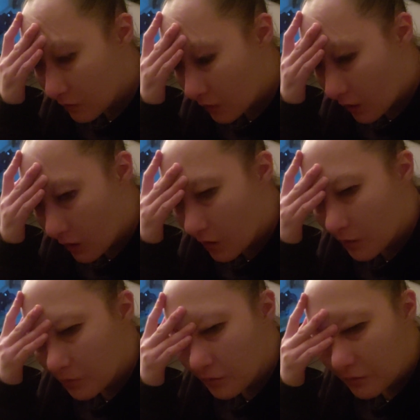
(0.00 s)

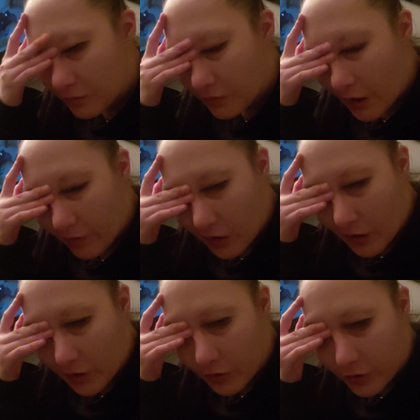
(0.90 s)
um, having an
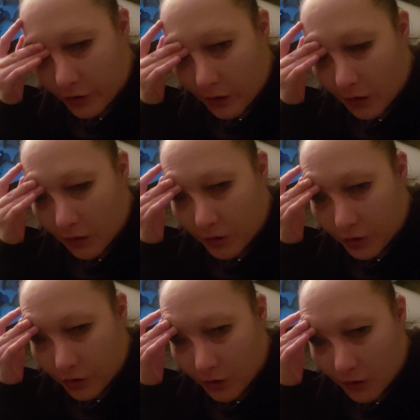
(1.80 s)
unknown shaking
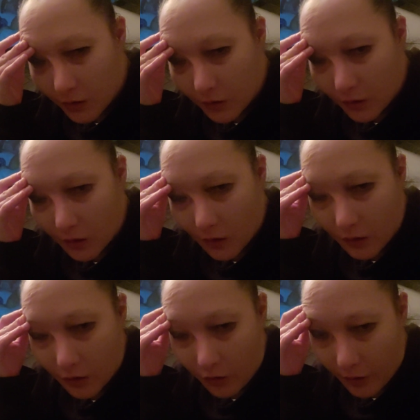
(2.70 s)
condition
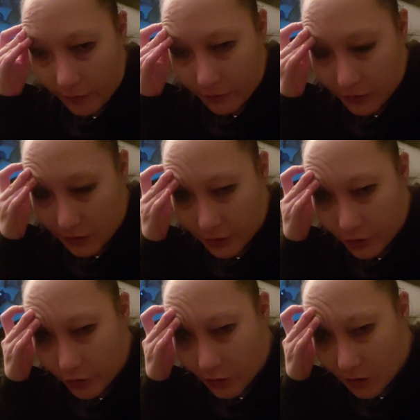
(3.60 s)
and chronic fatigue
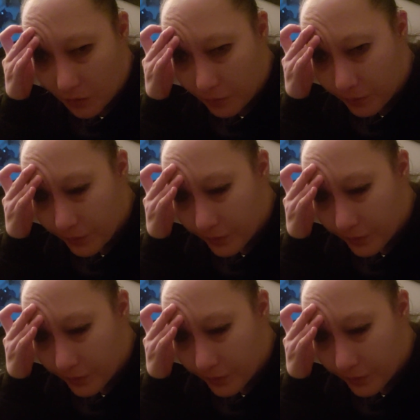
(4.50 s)
syndrome.